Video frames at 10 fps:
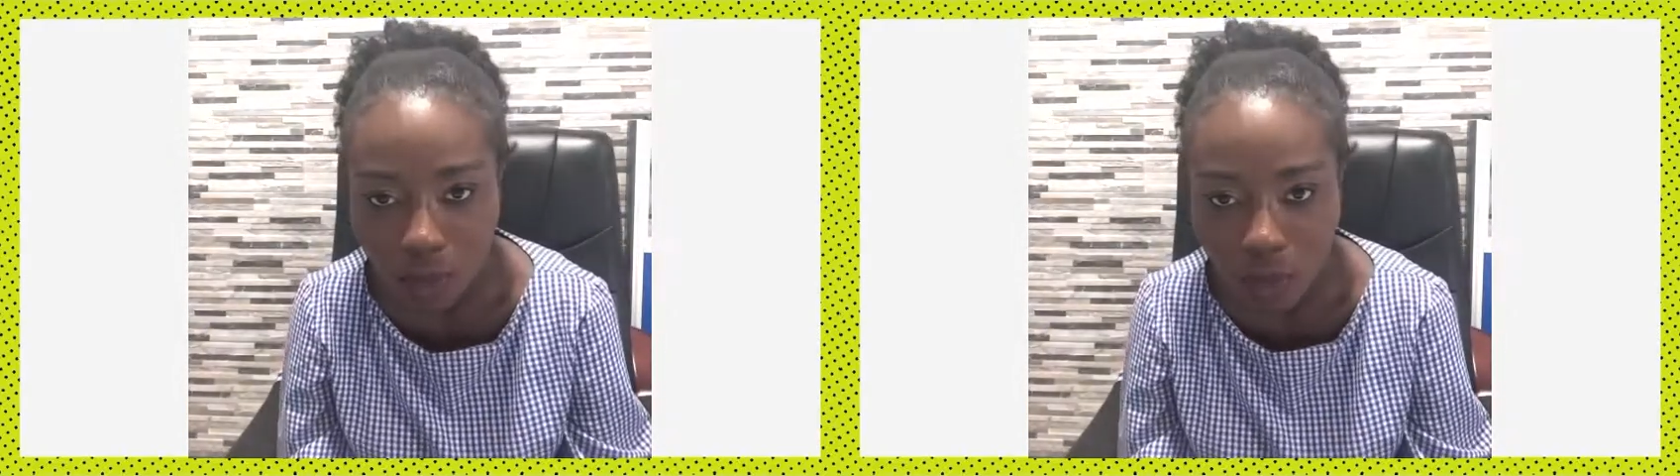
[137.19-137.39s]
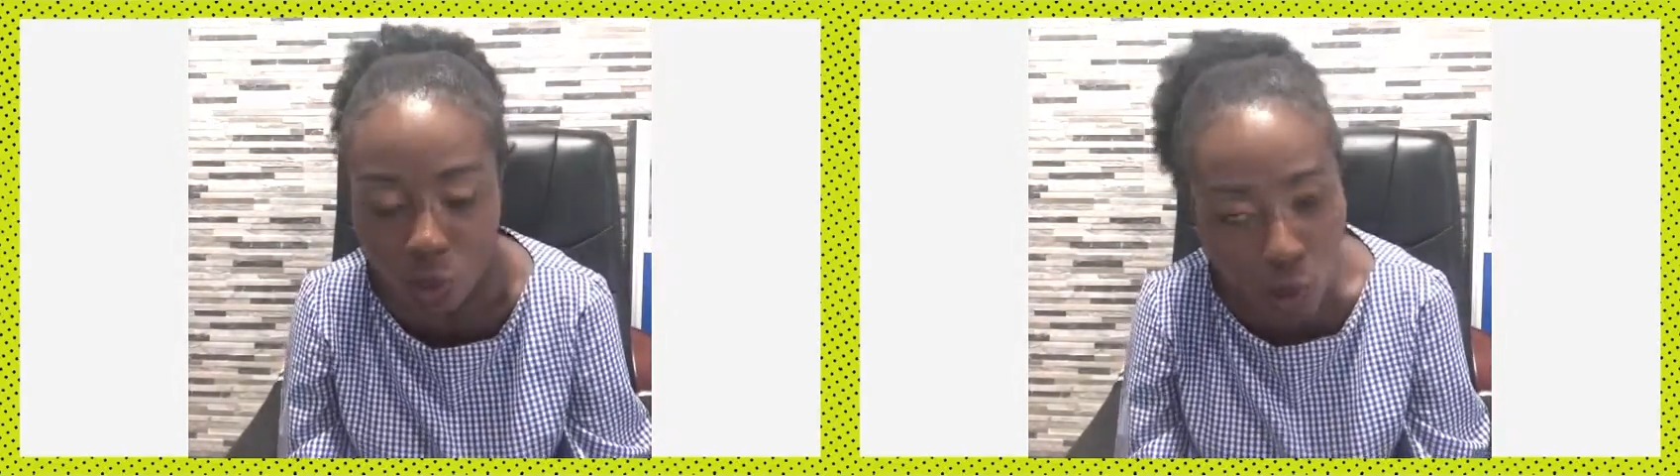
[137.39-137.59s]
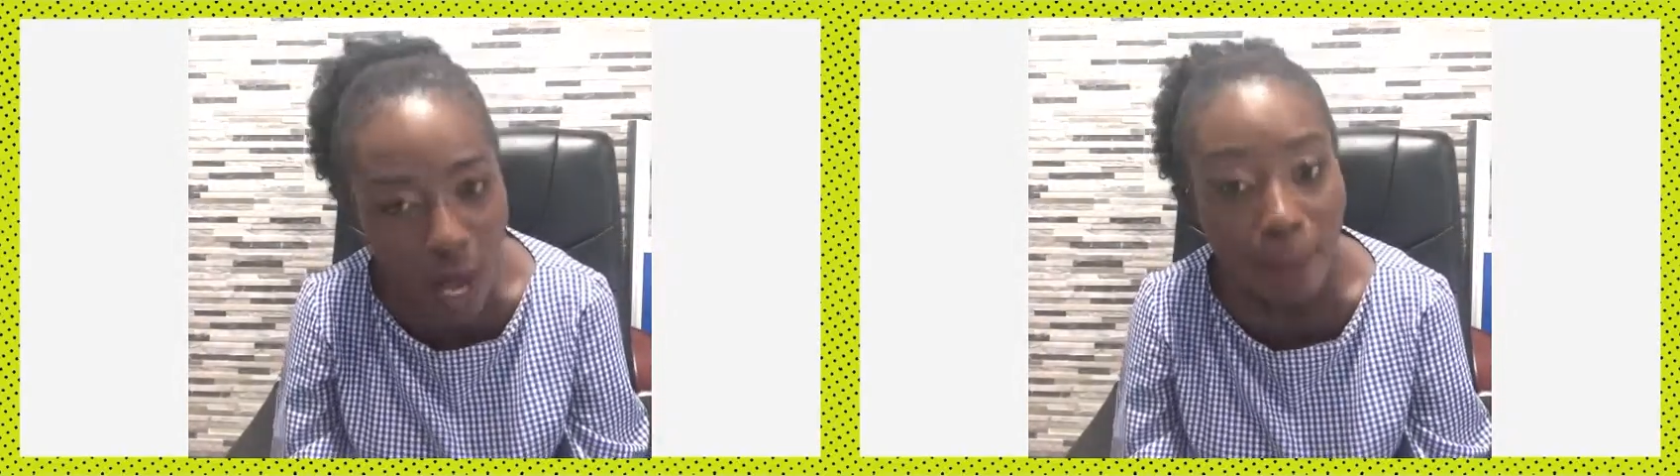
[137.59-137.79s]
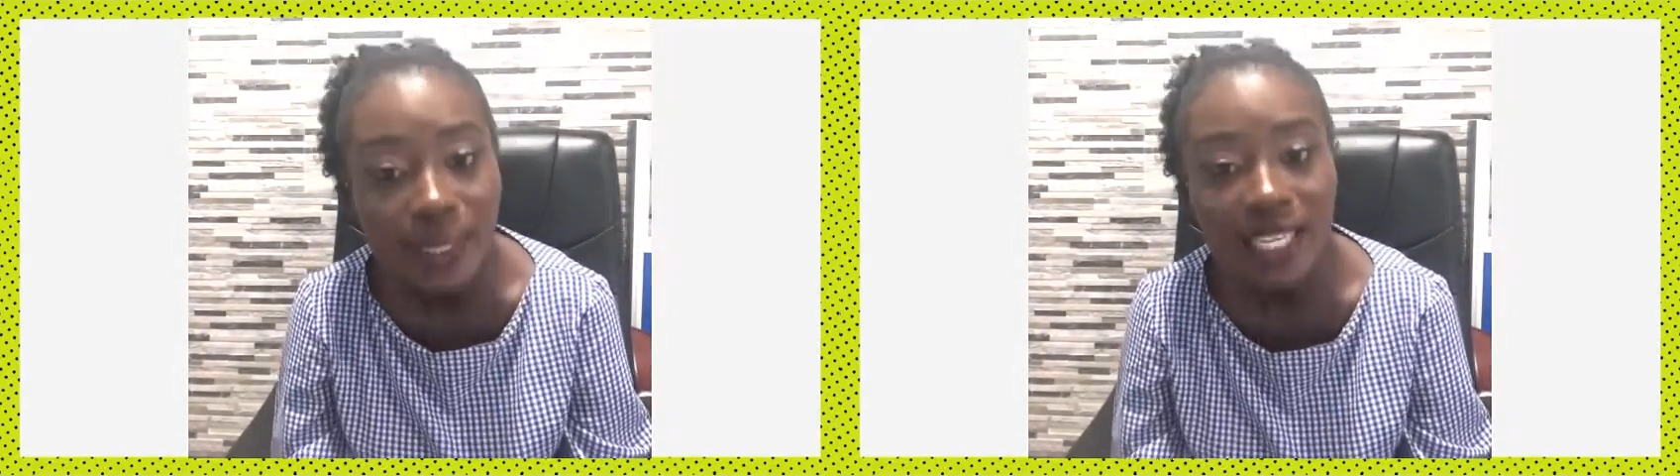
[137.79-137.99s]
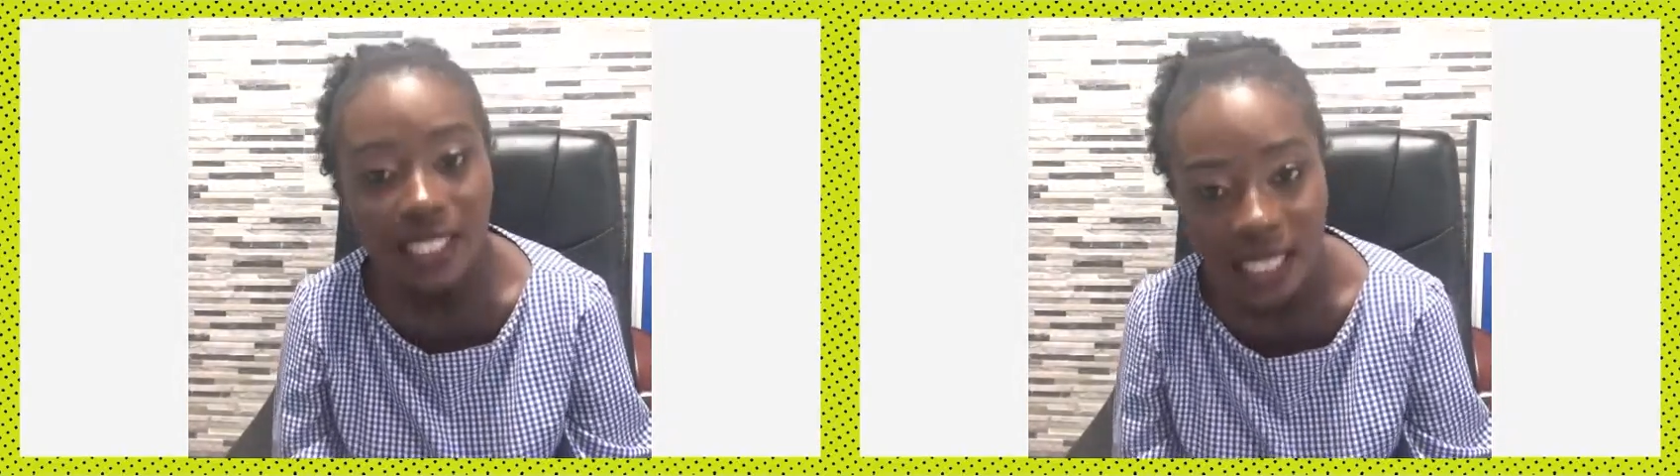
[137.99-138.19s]
So I'm
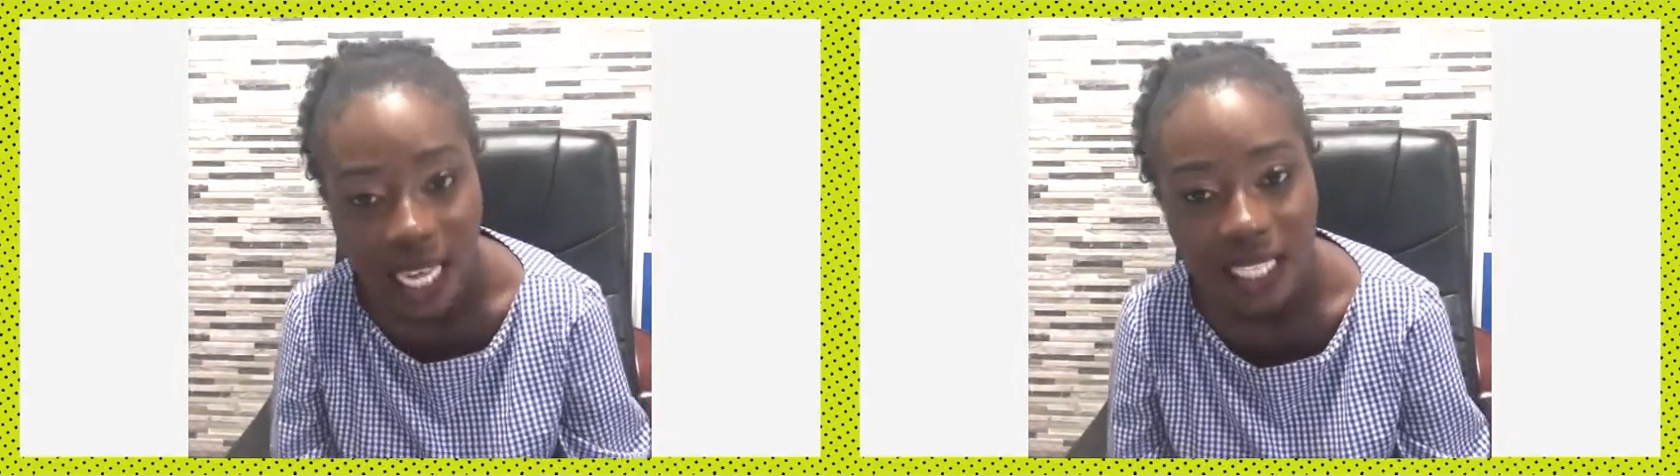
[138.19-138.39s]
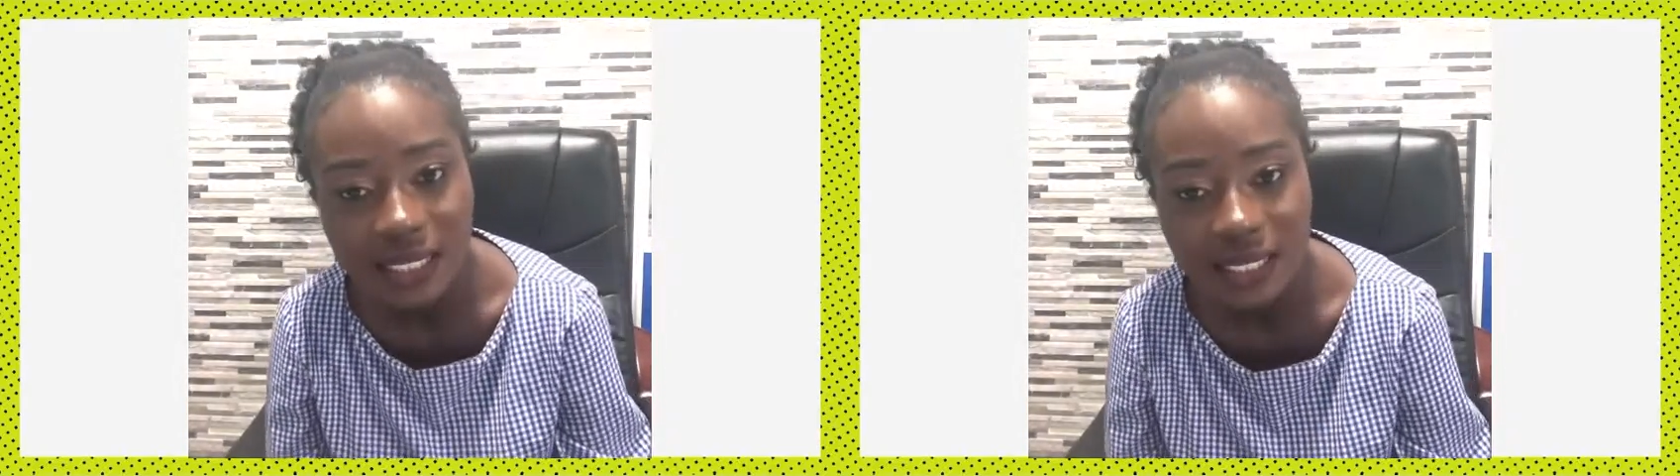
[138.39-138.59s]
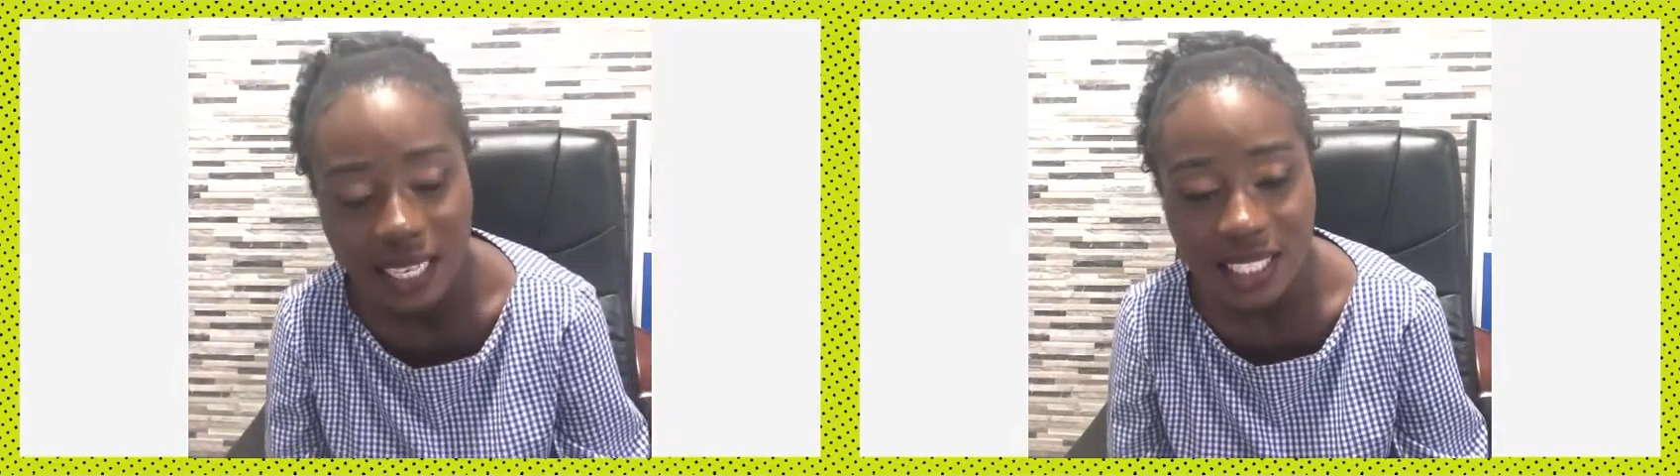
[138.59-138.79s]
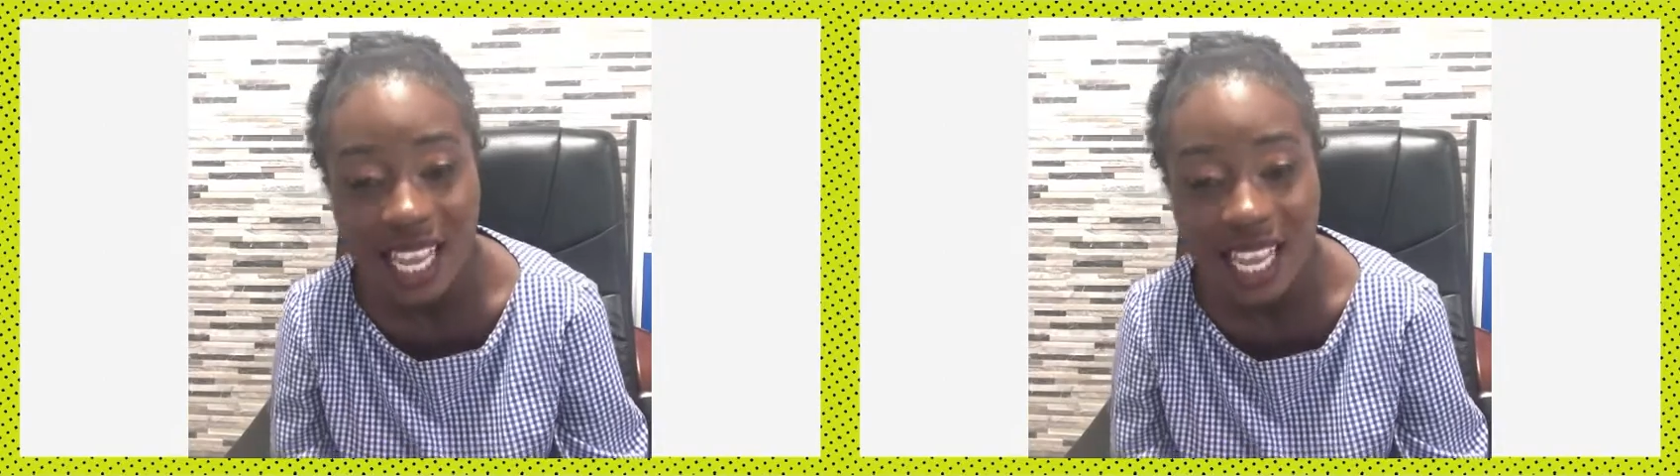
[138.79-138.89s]
just glad that